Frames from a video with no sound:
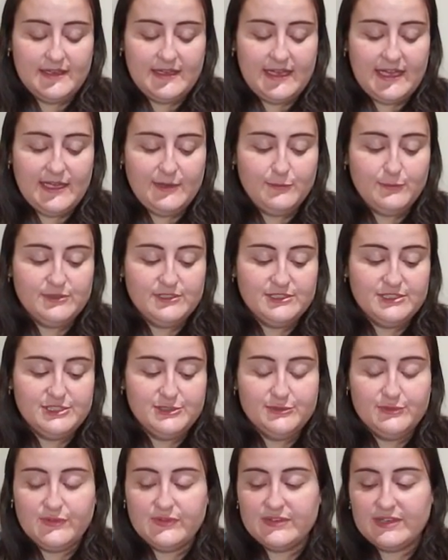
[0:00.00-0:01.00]
I would
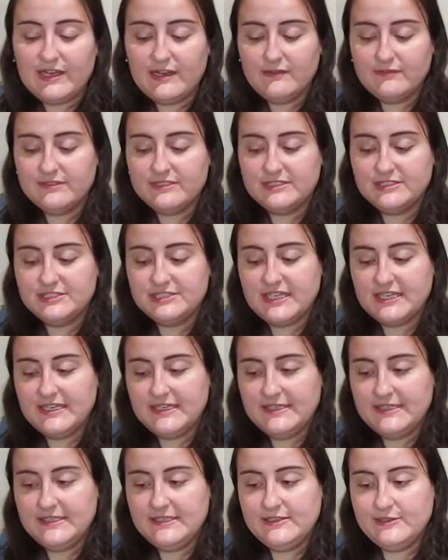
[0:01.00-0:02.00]
choose soft and
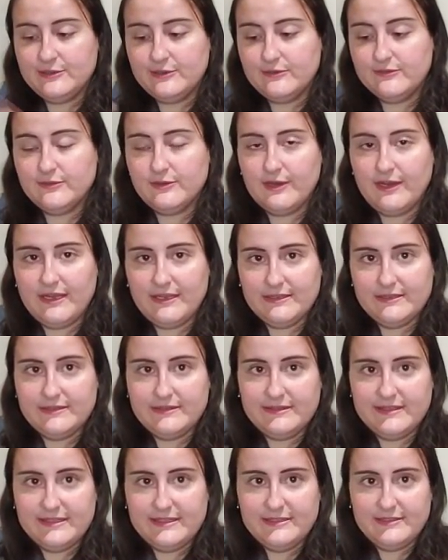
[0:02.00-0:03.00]
shiny over
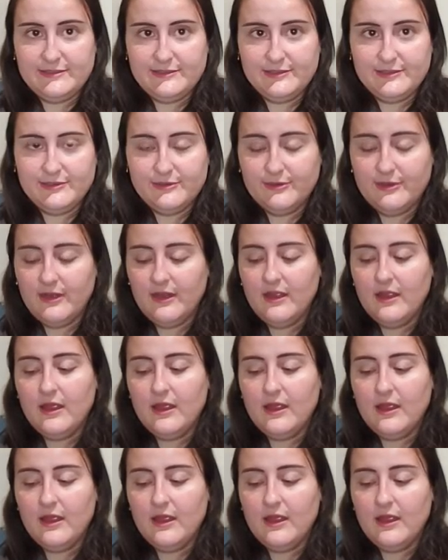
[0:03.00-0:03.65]
these two.